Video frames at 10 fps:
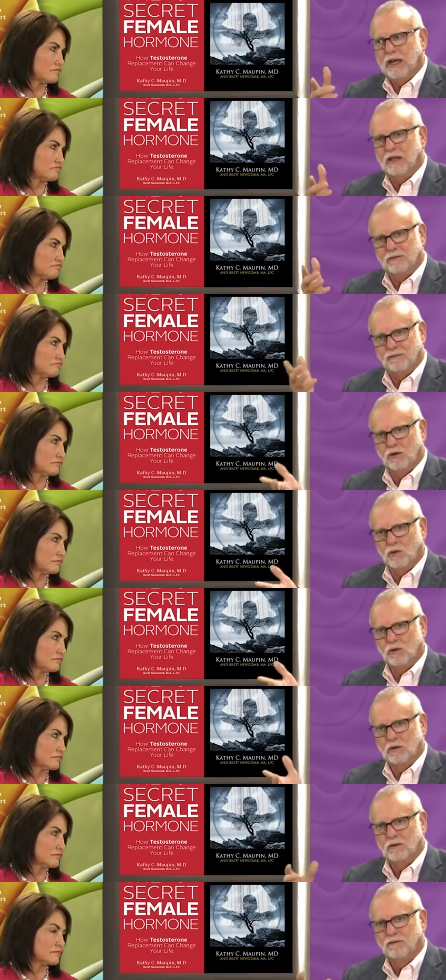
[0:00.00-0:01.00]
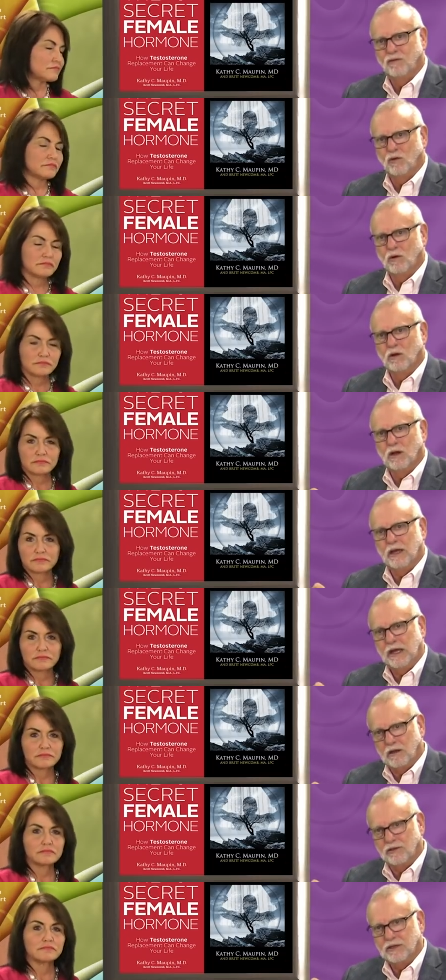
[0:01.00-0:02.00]
Speaker 1: path forward for mm-hmm. a
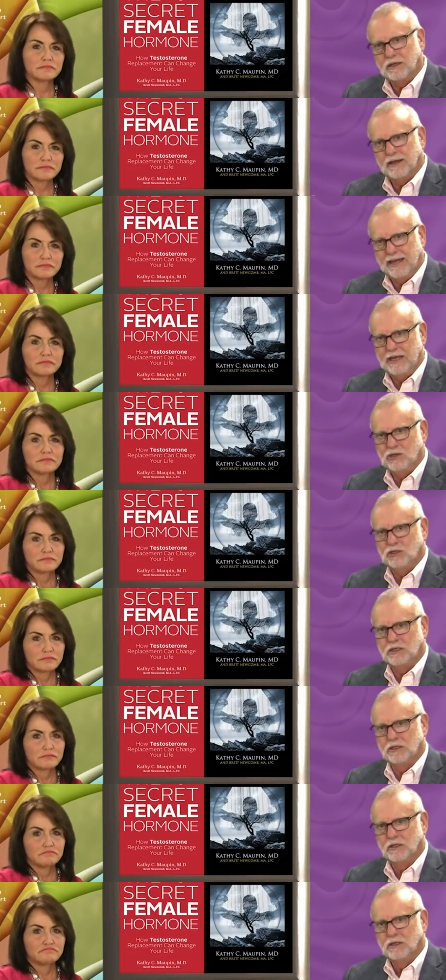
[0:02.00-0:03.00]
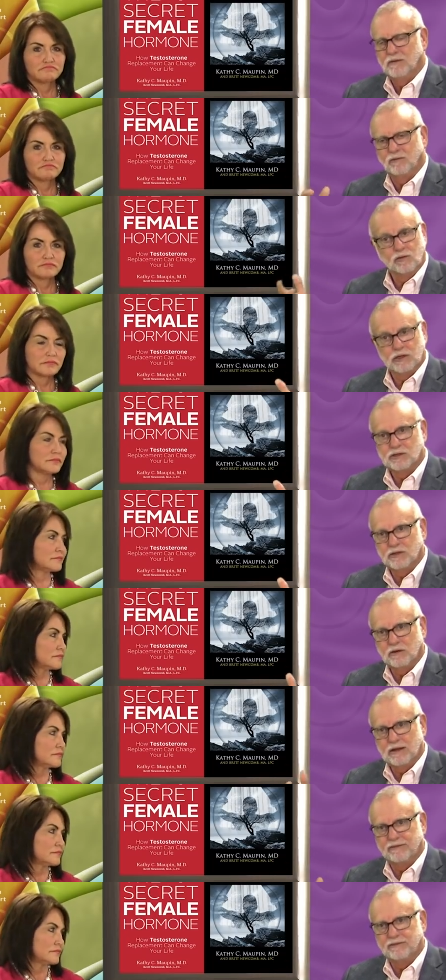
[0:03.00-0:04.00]
healthy aging for the rest of
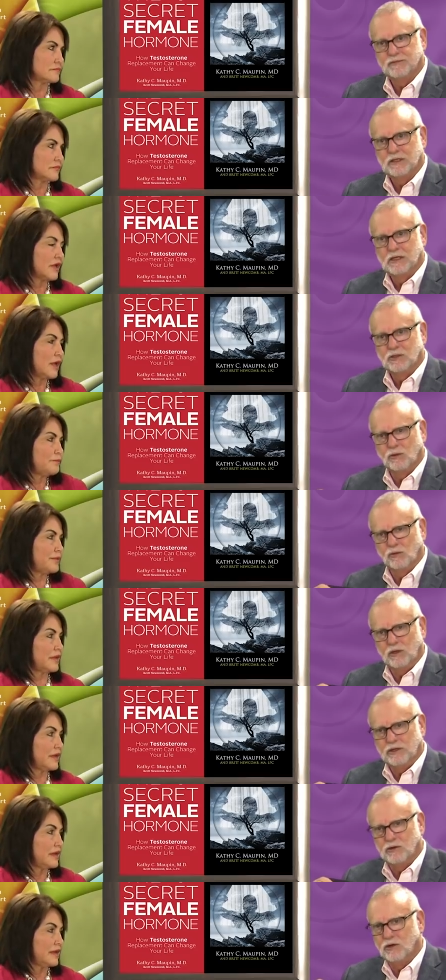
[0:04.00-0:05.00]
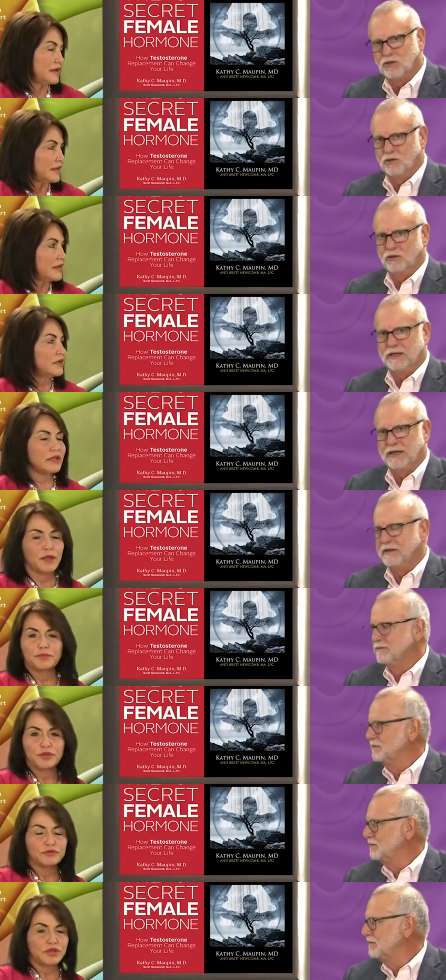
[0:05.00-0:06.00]
their life help. We really encourage you to look at. It'll
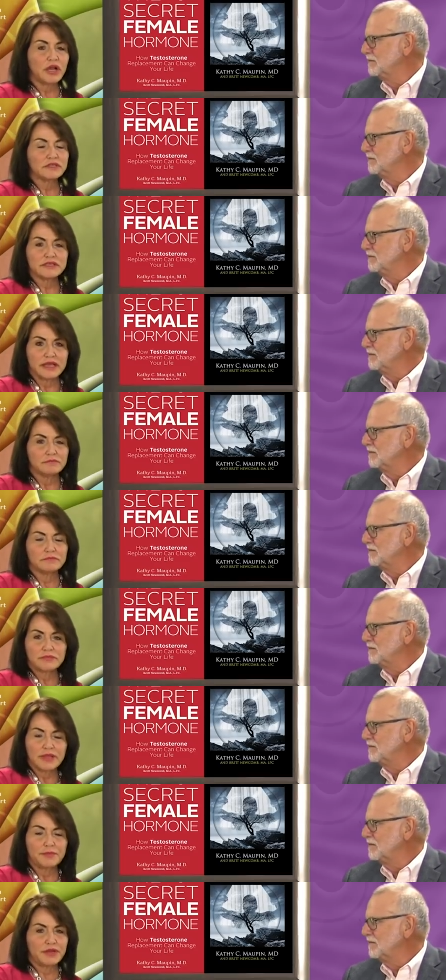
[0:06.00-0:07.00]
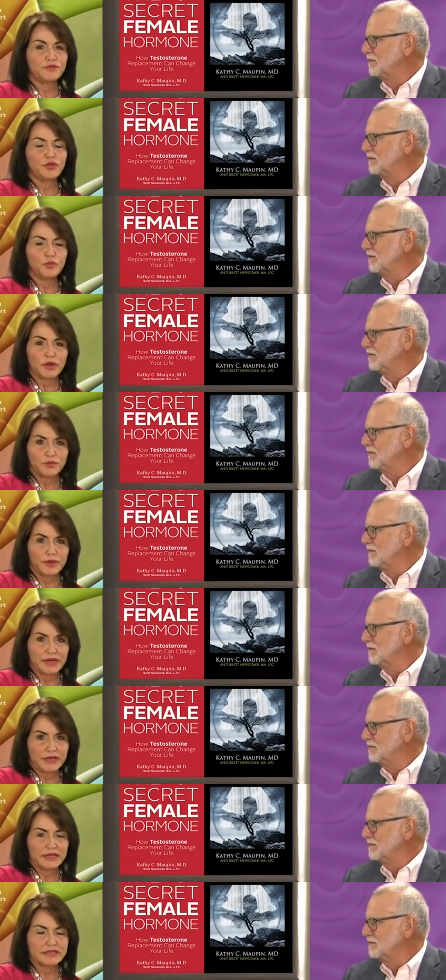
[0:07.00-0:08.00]
help
Speaker 2: you talk to them. I mean, if you want to read
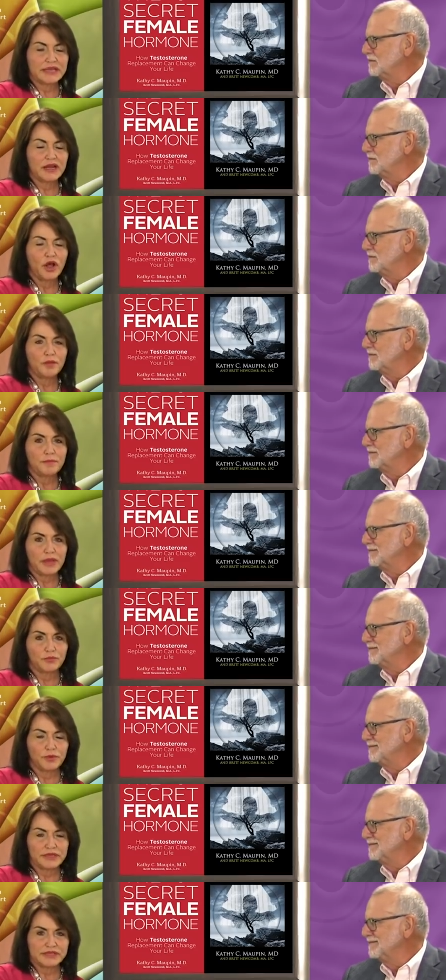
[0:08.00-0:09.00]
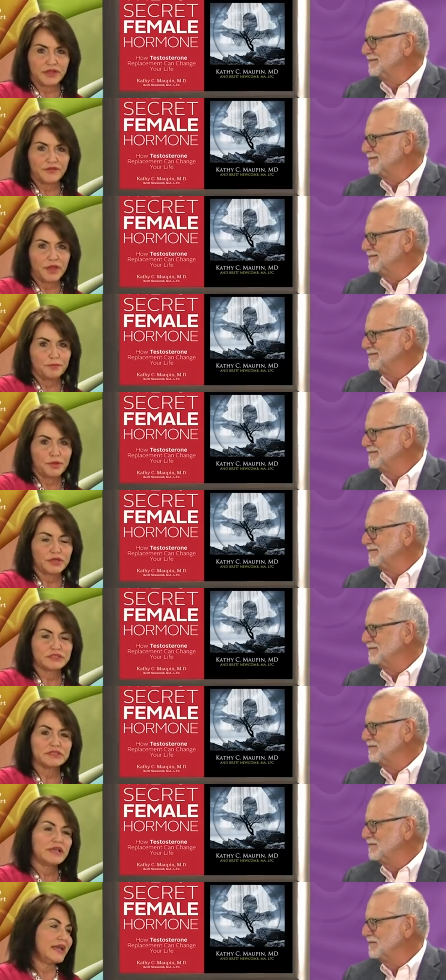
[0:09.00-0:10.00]
it, because not all men read self-help
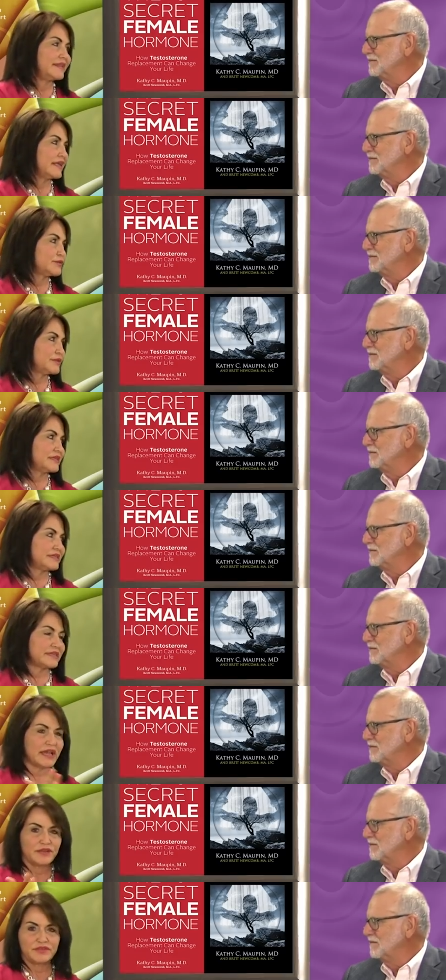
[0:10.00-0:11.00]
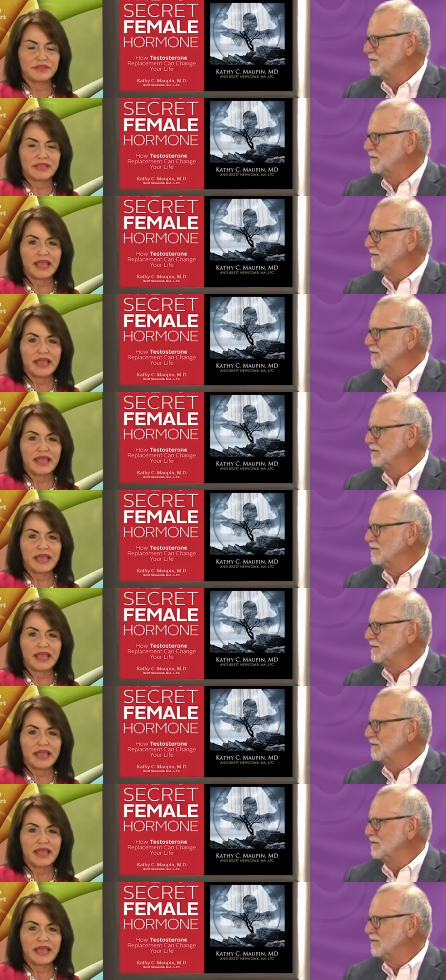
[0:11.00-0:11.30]
books, and that's what this is kind of in the